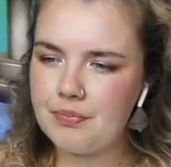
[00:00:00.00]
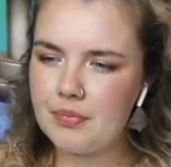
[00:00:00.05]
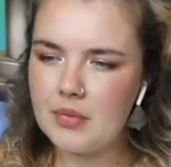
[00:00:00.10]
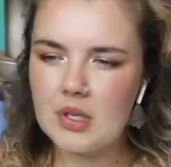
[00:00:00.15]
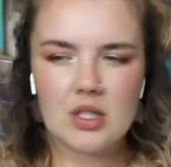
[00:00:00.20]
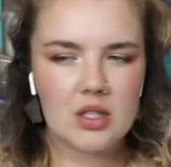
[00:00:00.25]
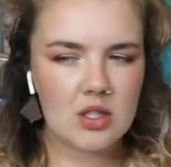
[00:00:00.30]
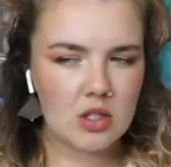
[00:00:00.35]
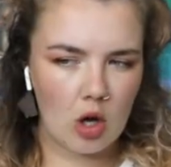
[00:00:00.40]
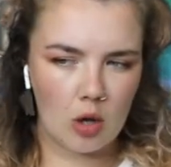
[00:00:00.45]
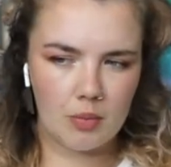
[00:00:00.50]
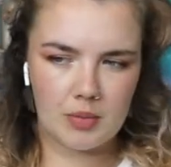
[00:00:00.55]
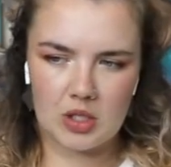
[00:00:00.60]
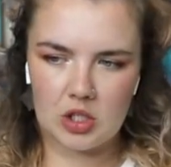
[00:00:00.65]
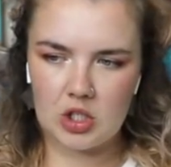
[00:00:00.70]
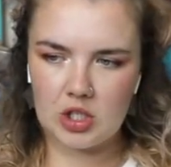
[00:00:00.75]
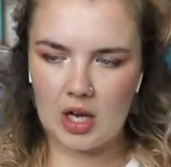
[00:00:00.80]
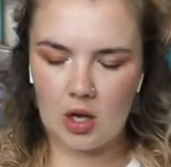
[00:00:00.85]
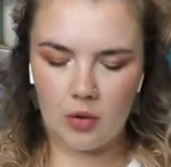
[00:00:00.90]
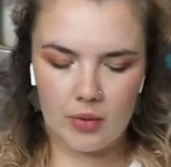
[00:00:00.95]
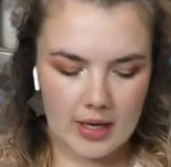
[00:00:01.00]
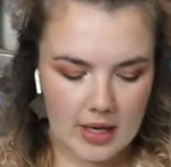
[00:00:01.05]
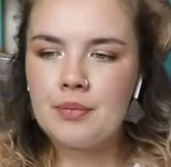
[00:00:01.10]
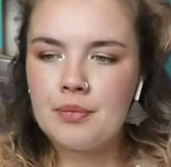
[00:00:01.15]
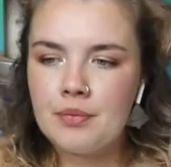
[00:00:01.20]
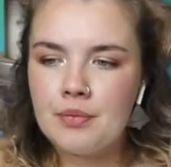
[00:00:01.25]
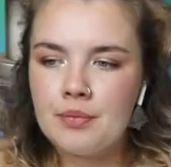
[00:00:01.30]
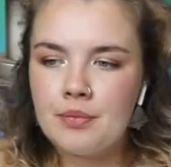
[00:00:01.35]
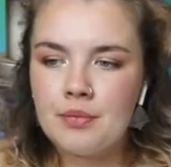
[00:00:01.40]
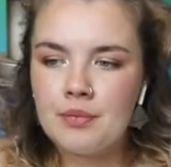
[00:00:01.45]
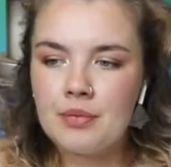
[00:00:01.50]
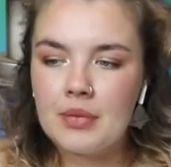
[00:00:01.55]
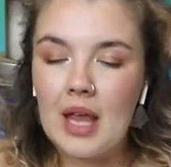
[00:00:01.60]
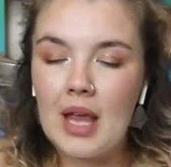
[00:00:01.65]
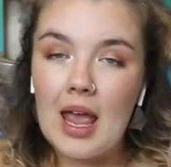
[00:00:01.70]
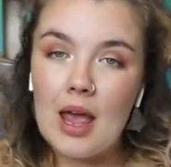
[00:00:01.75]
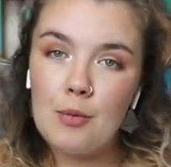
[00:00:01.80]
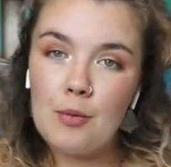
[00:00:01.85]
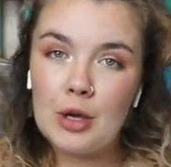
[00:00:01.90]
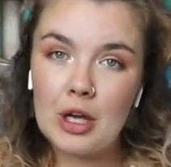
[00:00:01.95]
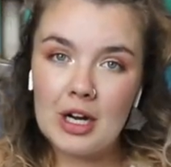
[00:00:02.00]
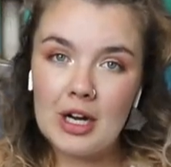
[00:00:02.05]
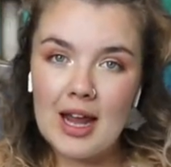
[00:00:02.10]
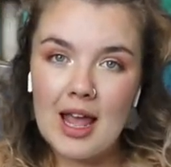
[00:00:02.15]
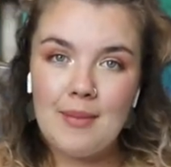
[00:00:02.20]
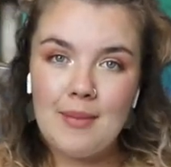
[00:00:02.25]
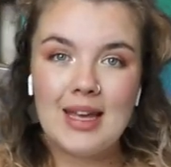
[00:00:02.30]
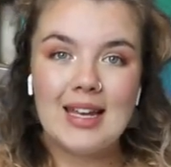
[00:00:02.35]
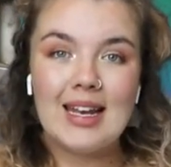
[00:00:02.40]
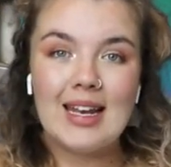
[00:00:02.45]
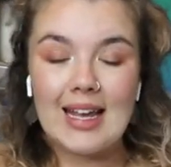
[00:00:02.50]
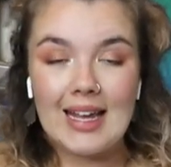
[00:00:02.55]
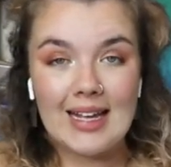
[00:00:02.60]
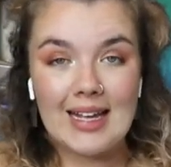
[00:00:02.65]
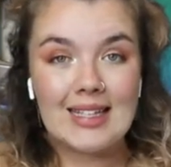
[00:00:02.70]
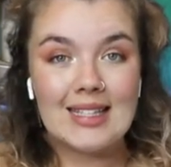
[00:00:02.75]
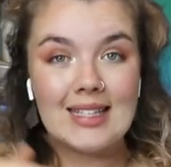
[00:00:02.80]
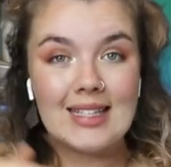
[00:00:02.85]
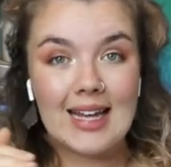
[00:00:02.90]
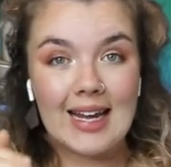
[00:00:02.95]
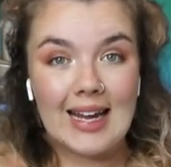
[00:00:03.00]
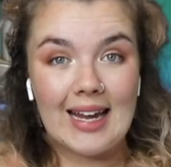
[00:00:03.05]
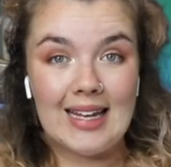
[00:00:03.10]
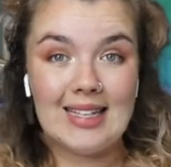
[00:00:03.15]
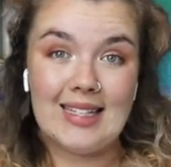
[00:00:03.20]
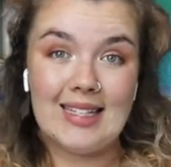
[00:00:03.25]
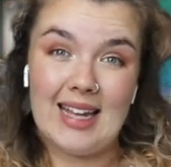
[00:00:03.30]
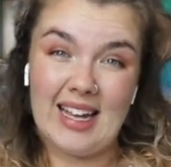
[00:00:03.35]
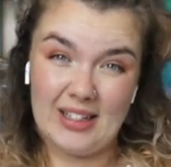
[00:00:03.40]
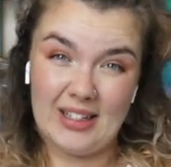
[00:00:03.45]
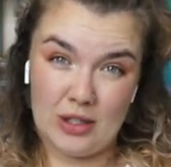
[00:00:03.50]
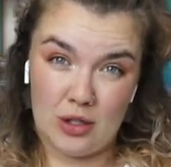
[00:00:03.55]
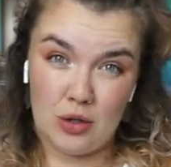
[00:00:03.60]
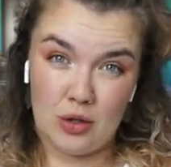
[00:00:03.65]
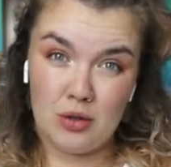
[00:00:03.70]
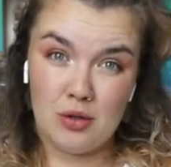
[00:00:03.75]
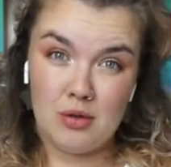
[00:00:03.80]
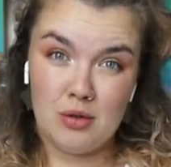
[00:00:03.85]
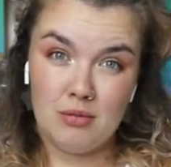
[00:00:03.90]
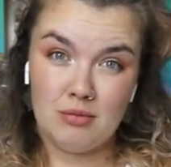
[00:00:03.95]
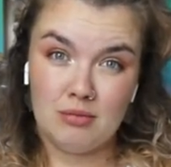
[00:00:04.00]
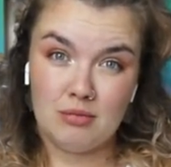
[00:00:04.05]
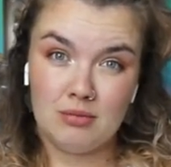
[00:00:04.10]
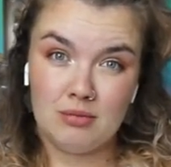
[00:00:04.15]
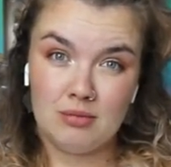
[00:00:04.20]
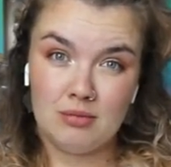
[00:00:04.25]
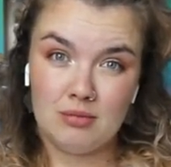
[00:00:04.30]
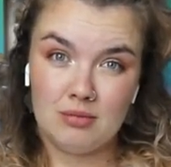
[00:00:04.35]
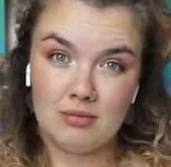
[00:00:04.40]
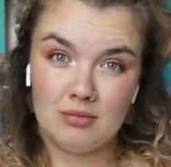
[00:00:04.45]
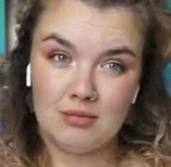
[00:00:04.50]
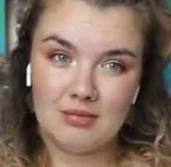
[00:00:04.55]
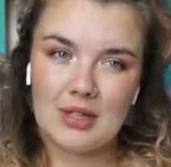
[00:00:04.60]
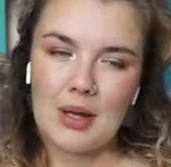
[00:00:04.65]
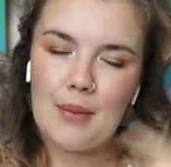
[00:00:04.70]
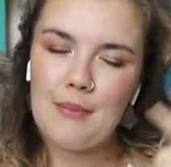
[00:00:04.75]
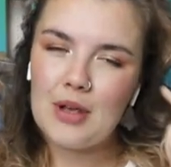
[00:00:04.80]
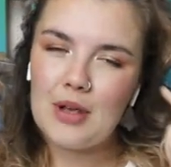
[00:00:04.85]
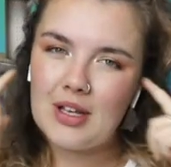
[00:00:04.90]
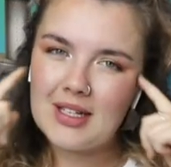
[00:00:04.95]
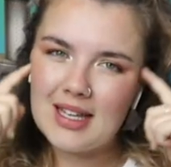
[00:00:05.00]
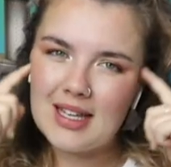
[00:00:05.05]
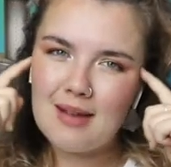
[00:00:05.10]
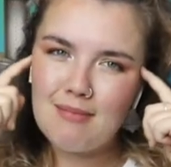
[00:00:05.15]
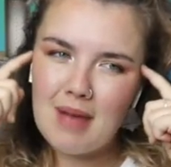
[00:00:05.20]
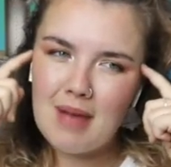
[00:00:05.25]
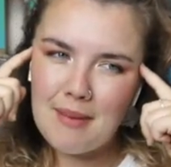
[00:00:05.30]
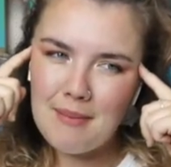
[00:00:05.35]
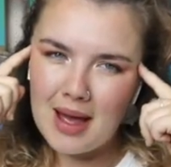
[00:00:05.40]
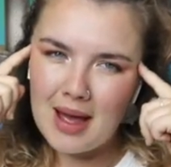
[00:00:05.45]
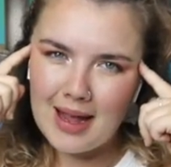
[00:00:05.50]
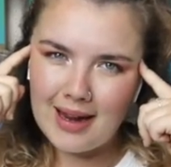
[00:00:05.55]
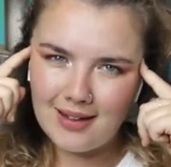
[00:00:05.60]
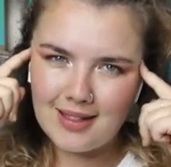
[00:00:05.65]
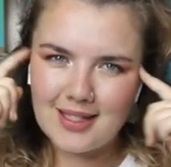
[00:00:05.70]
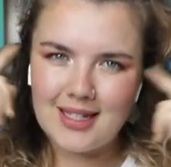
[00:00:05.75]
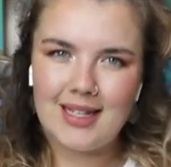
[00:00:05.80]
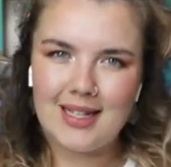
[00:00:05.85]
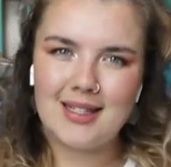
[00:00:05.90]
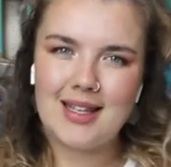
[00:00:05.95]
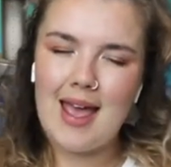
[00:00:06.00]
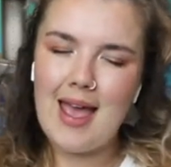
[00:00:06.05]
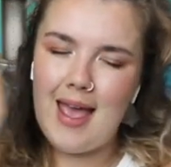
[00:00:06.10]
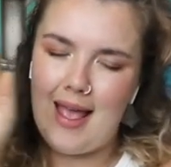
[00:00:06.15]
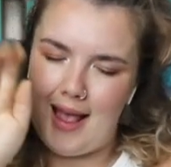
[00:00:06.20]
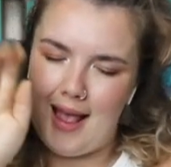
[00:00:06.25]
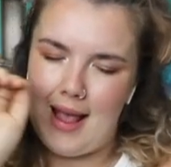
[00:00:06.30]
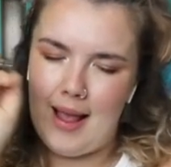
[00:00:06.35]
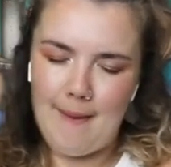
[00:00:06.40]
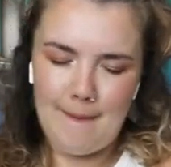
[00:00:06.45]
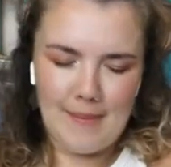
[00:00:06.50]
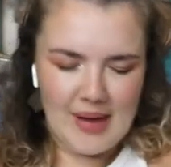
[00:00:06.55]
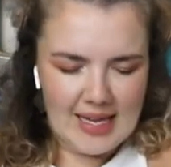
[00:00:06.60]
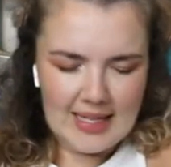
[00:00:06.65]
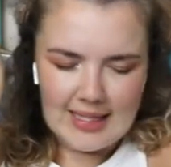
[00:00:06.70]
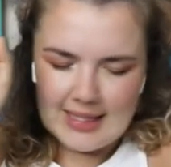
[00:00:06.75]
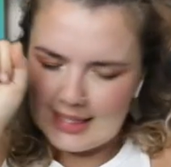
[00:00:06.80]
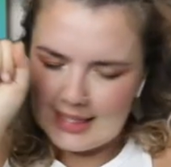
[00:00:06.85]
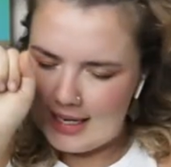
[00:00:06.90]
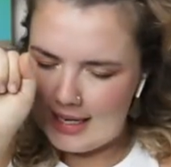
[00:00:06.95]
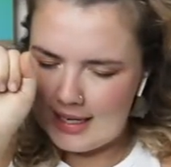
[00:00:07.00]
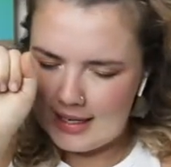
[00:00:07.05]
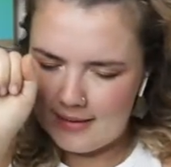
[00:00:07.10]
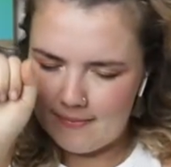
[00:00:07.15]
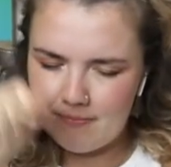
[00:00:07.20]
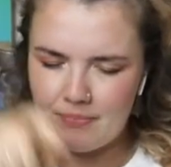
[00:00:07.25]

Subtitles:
sculpted, shall we? And we're going to name it It's Easy as Zoo because in my mind it's ABC.